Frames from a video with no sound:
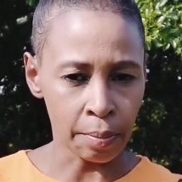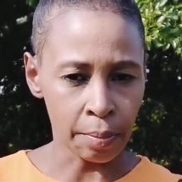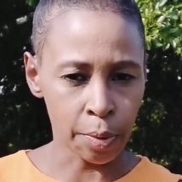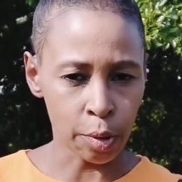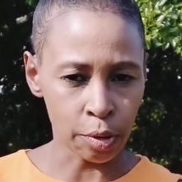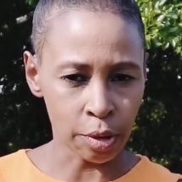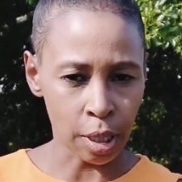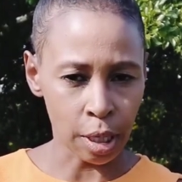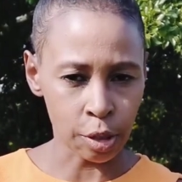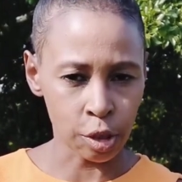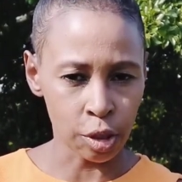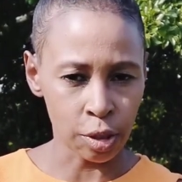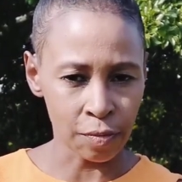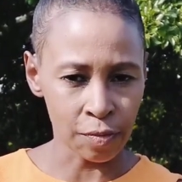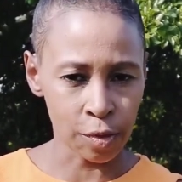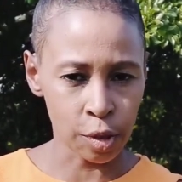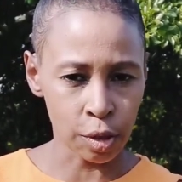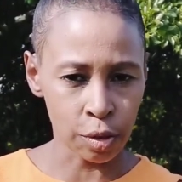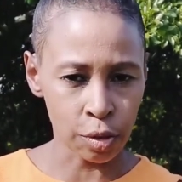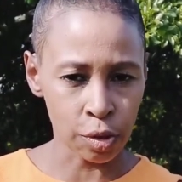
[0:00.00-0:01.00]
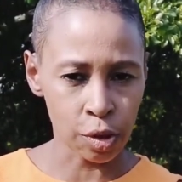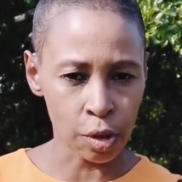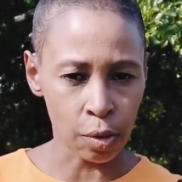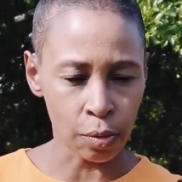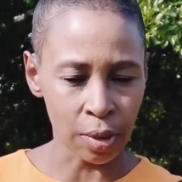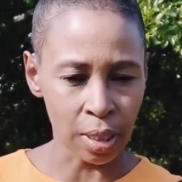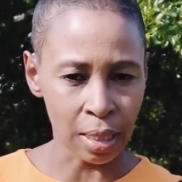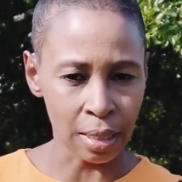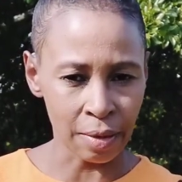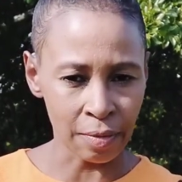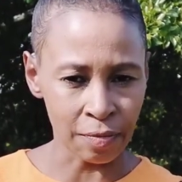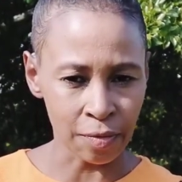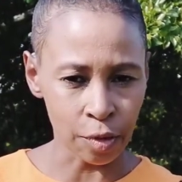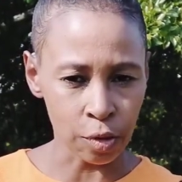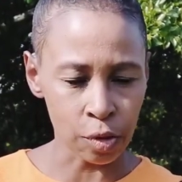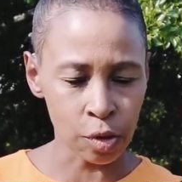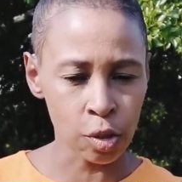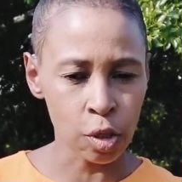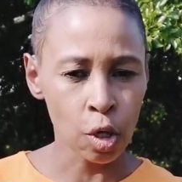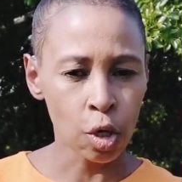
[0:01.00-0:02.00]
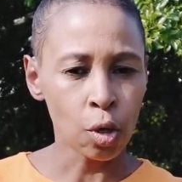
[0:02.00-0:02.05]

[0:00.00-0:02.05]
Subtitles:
production of serotonin levels